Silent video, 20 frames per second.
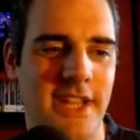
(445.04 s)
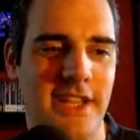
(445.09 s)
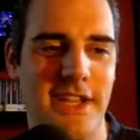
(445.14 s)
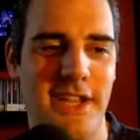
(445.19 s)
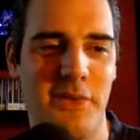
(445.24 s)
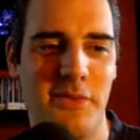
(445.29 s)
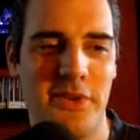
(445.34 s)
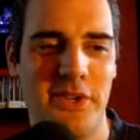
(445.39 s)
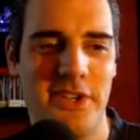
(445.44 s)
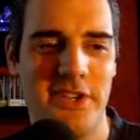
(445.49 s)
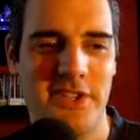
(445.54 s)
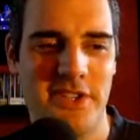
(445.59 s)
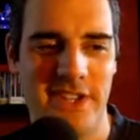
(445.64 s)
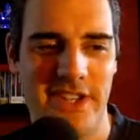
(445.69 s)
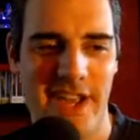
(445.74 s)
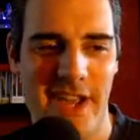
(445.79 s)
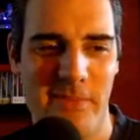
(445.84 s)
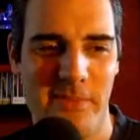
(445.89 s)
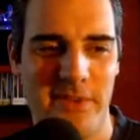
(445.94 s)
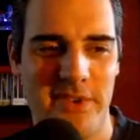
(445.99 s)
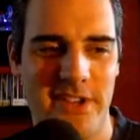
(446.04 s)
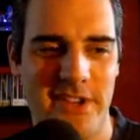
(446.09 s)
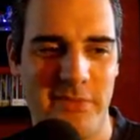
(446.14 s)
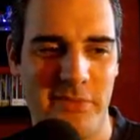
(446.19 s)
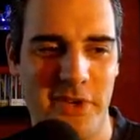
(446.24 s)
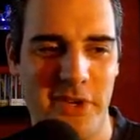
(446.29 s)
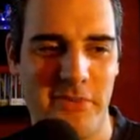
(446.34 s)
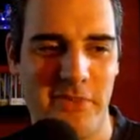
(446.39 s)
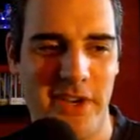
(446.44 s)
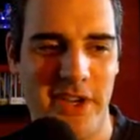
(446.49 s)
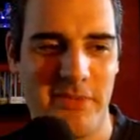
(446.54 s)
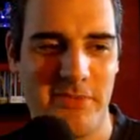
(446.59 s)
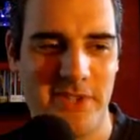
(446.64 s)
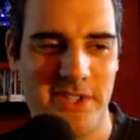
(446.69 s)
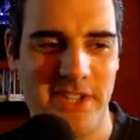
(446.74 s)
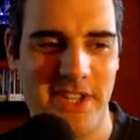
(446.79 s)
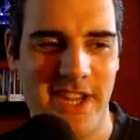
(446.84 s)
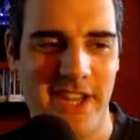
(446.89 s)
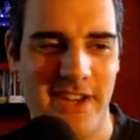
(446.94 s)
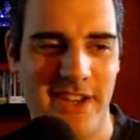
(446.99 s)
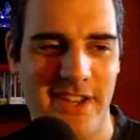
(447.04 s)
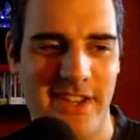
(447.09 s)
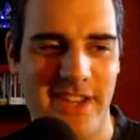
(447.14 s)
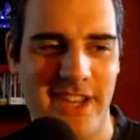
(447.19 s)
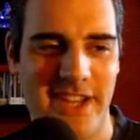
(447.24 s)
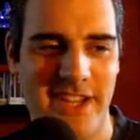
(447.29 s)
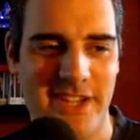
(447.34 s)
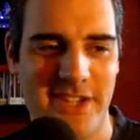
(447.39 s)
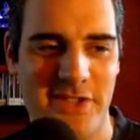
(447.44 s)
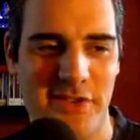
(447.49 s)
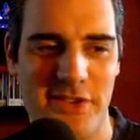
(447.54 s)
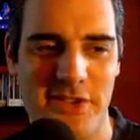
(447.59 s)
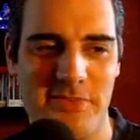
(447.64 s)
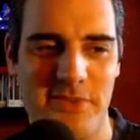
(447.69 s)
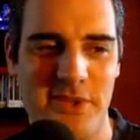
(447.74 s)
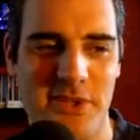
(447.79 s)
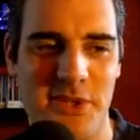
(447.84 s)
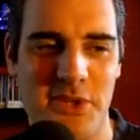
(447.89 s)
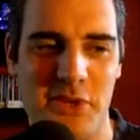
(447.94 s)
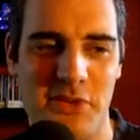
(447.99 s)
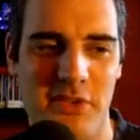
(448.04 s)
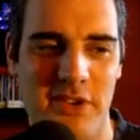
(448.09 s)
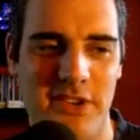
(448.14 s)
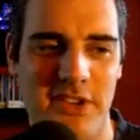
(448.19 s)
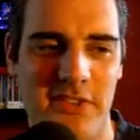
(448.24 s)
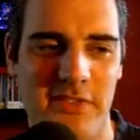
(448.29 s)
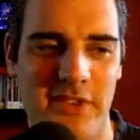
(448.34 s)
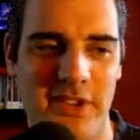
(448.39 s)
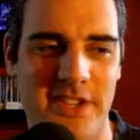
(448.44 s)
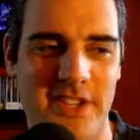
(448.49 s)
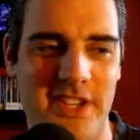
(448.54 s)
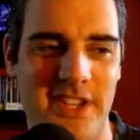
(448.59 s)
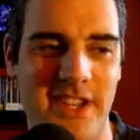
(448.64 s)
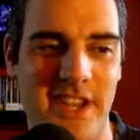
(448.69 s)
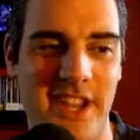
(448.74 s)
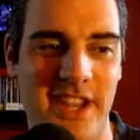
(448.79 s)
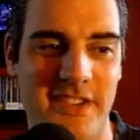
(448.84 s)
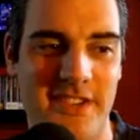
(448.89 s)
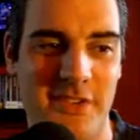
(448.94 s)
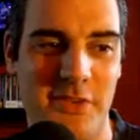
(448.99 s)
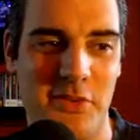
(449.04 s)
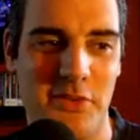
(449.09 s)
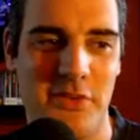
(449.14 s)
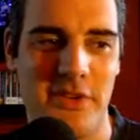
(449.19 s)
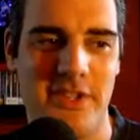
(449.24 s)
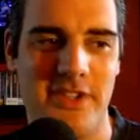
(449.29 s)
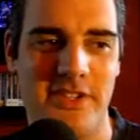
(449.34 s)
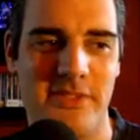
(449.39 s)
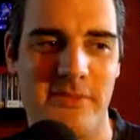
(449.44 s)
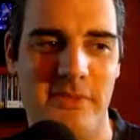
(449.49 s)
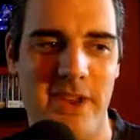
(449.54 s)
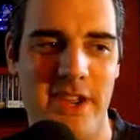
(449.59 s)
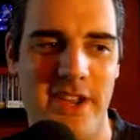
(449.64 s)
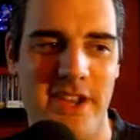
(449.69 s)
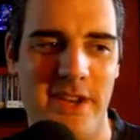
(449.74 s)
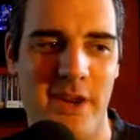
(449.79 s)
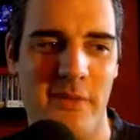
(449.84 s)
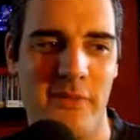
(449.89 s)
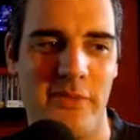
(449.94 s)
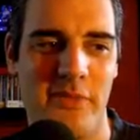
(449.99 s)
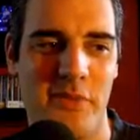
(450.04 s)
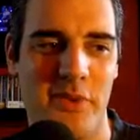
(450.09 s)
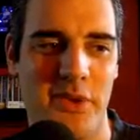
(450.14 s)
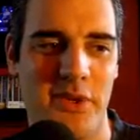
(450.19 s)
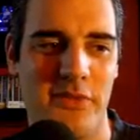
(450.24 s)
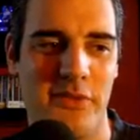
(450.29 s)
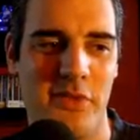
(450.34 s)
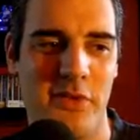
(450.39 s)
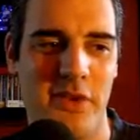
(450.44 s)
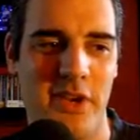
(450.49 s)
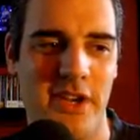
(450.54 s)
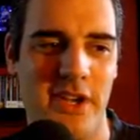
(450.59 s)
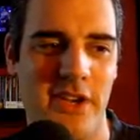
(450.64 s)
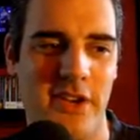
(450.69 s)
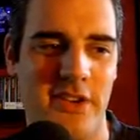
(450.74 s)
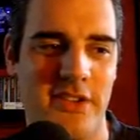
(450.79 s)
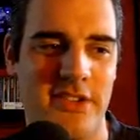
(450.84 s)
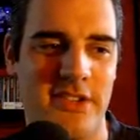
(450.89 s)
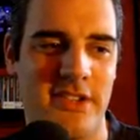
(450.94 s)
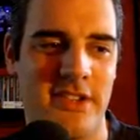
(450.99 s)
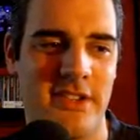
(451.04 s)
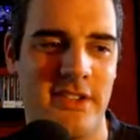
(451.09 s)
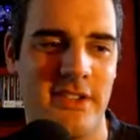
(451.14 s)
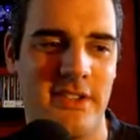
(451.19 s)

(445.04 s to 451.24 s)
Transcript: And now what usually happens is when you make a mistake like that, you try to be too aggressive into the next corner to make up for what you've already lost.